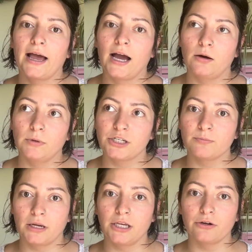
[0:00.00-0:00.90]
how much
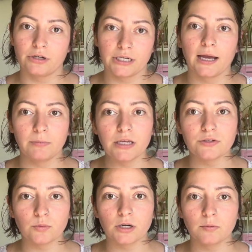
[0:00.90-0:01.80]
money your time
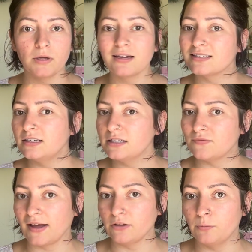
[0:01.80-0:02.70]
is worth, because it is
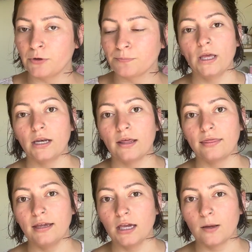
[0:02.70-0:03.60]
valuable. In
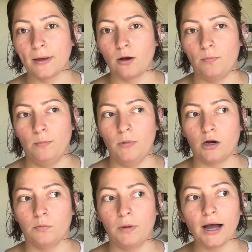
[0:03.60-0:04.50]
thinking about
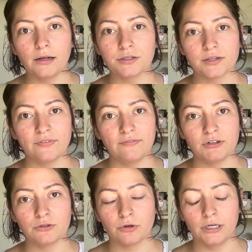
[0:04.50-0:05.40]
our piles of
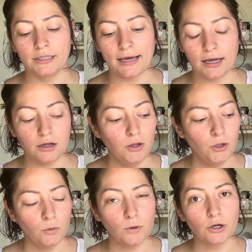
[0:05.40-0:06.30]
inventory that
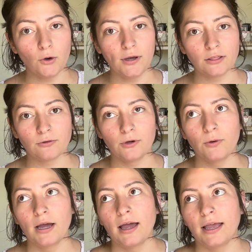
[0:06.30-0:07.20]
we're going through,
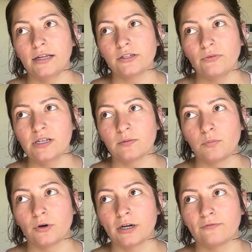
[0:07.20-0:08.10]
it's always
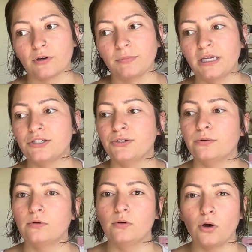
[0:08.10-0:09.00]
important for me
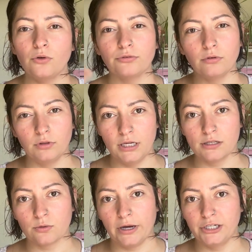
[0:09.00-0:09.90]
to go through these
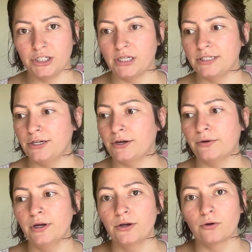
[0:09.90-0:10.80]
questions. You know,
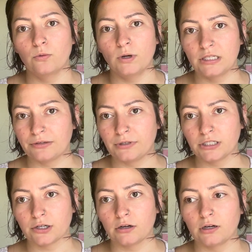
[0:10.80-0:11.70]
what's the
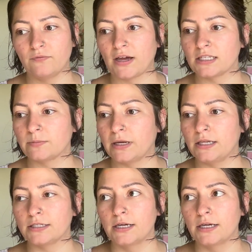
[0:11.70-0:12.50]
return on investment?